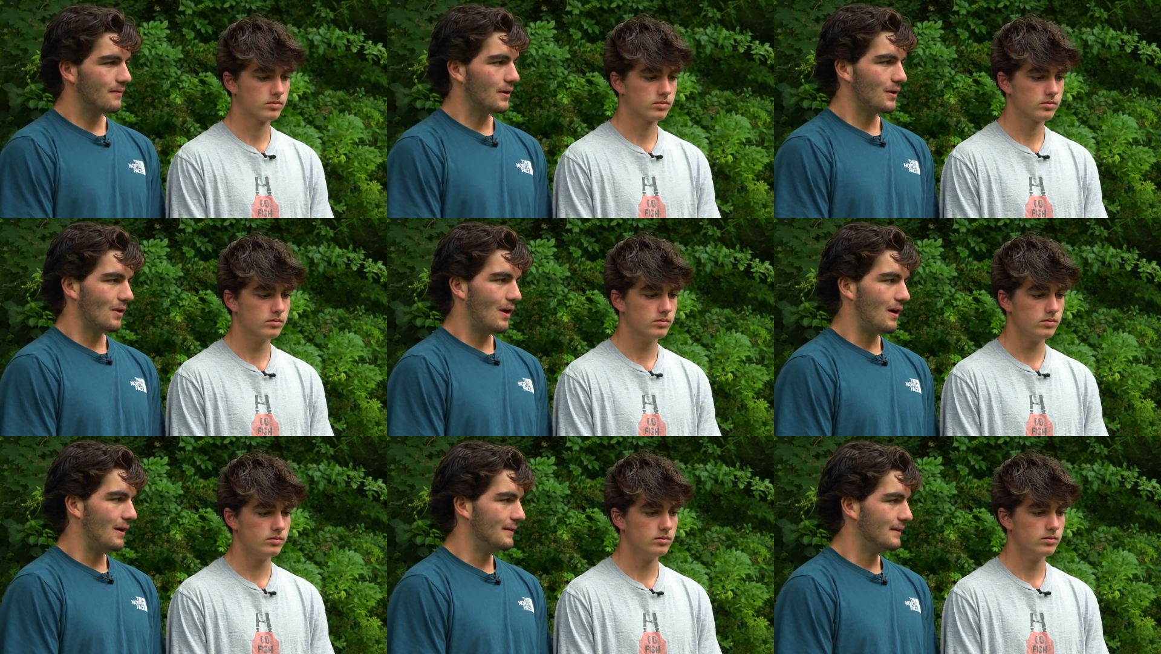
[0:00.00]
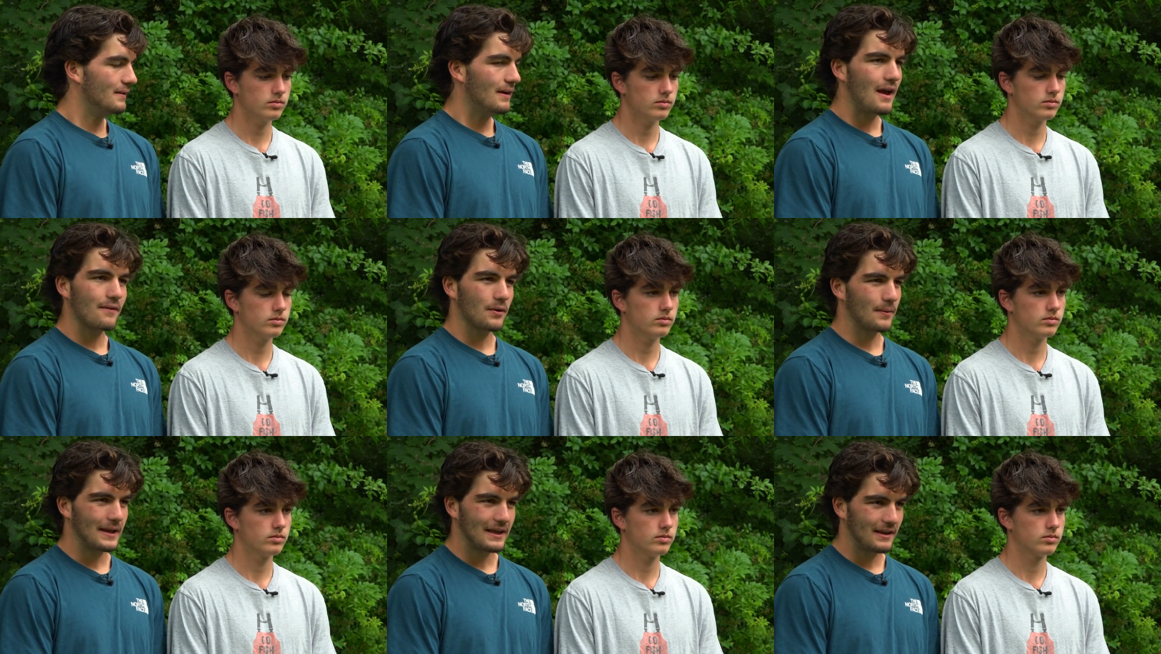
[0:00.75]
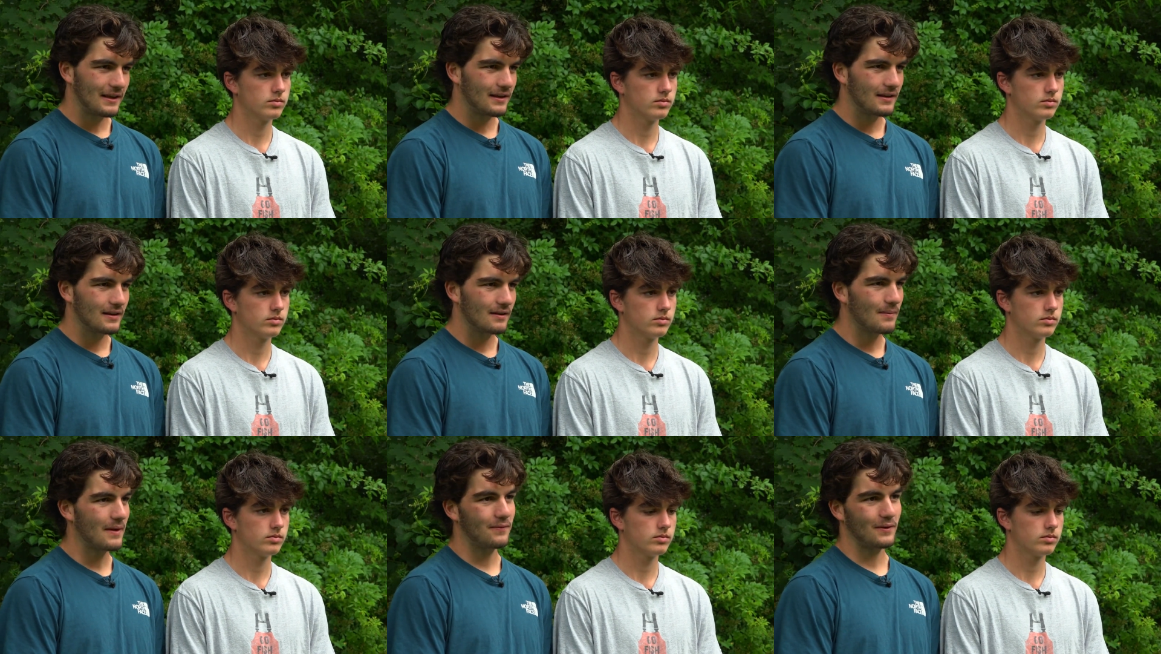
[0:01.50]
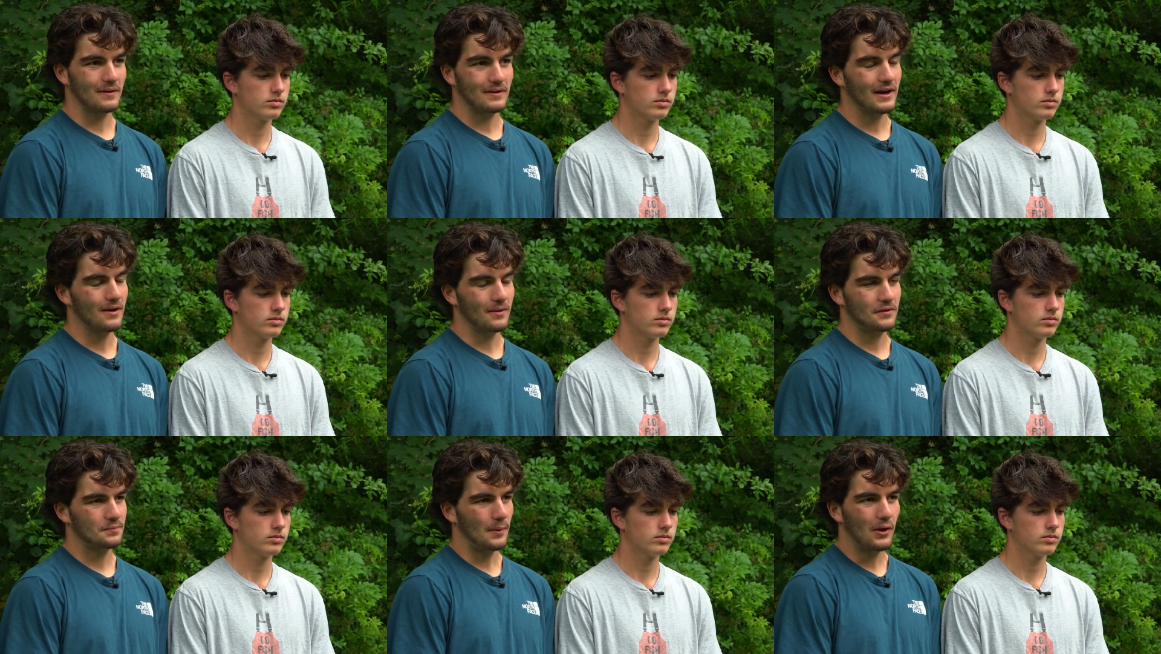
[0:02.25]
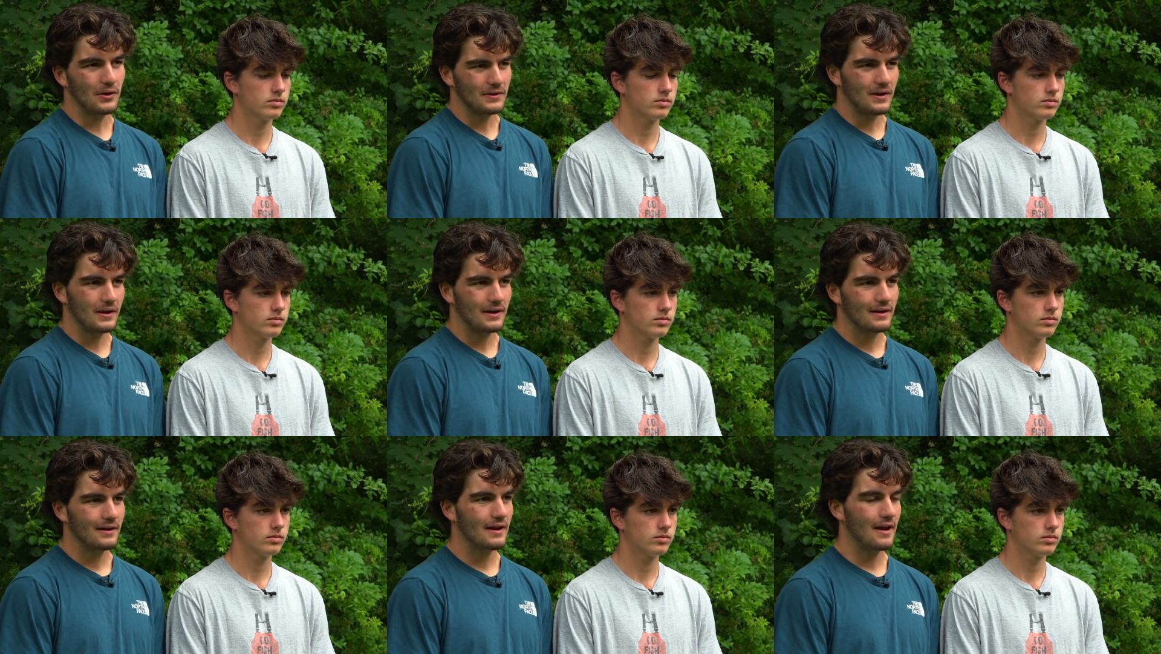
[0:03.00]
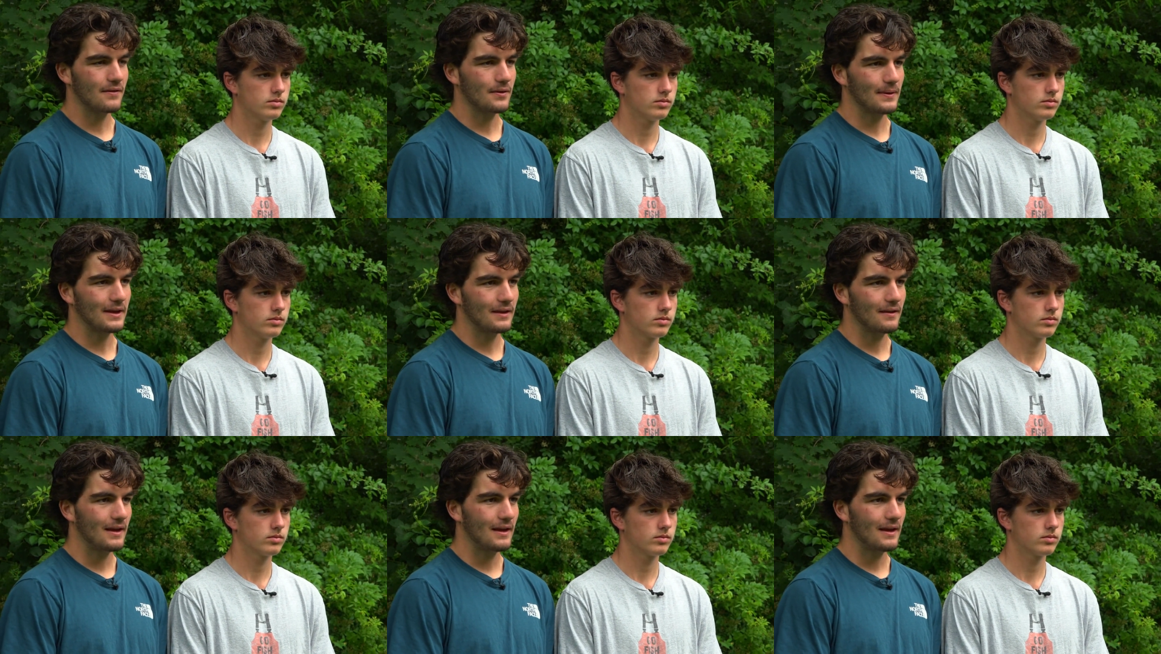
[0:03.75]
Speaker 1: for your lawn every week, meant for, you know, a smaller lawn every week.